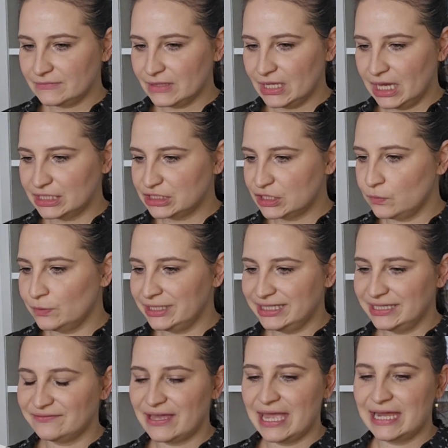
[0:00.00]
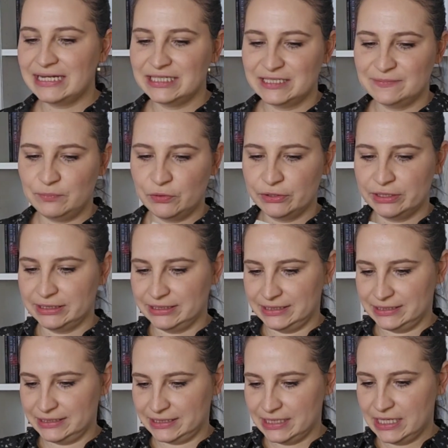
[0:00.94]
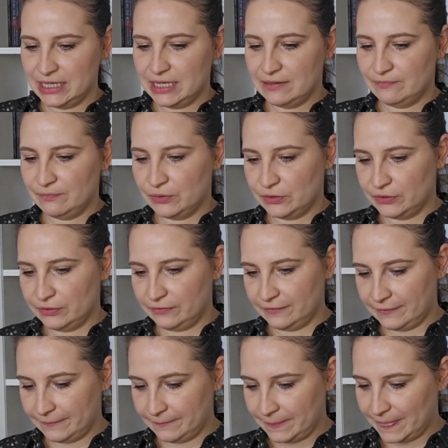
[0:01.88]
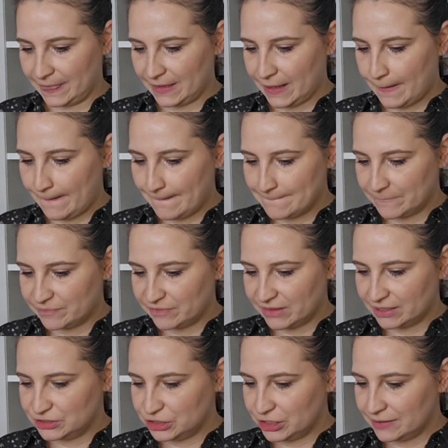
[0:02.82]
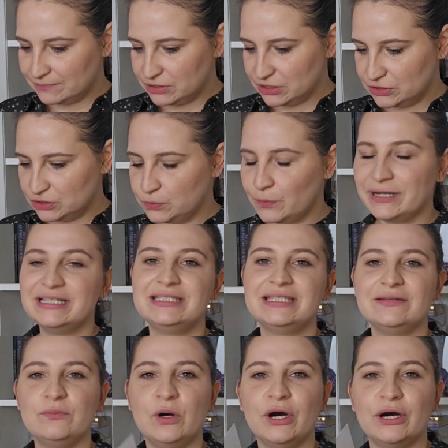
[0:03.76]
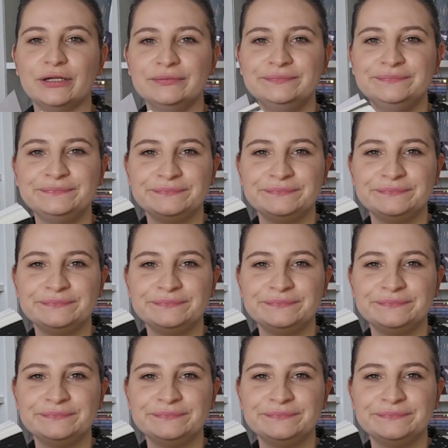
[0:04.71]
I don't want to give any spoilers, but chapter 21,